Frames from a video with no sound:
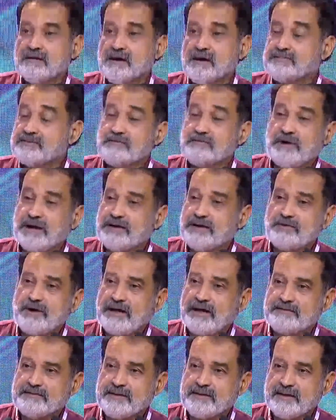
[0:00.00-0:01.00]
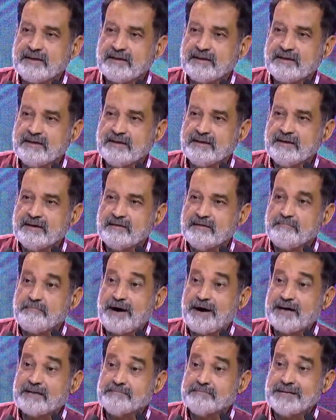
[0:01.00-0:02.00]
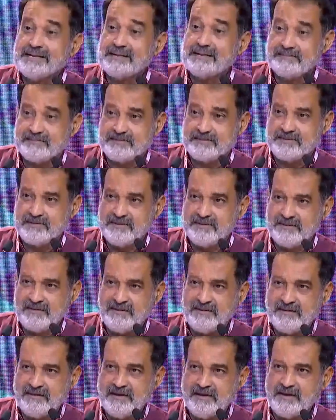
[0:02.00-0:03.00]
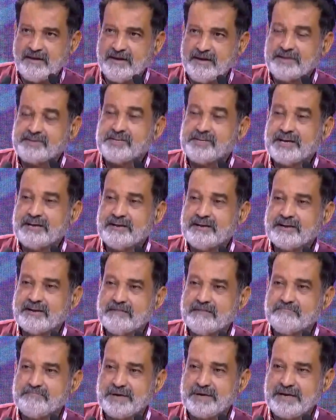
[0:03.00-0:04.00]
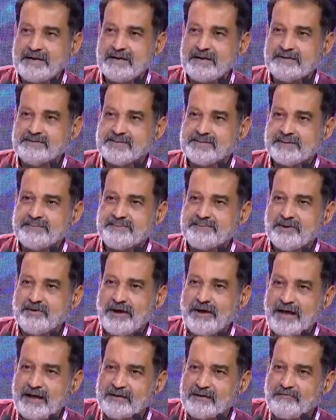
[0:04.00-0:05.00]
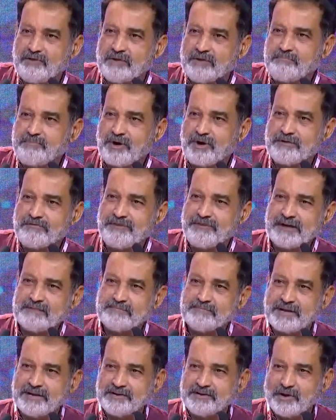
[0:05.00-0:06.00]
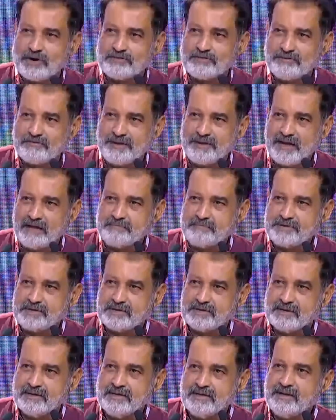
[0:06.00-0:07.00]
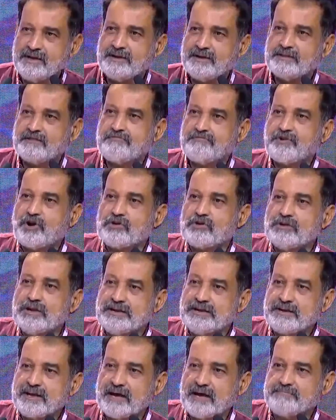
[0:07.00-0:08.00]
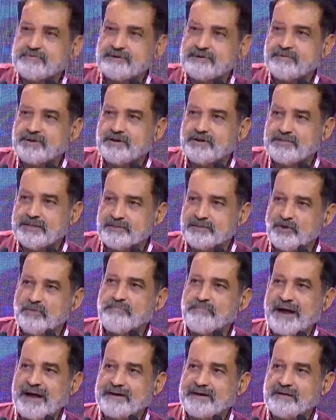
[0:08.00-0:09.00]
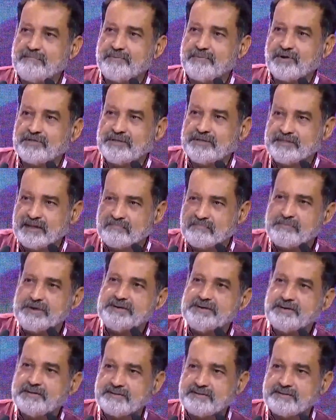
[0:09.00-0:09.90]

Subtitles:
said, why are you asking? Parmalat, an Italian company, had just now had $1.5 billion of capital. It was a fraudulent capital because there's no bank deposit. They had printed the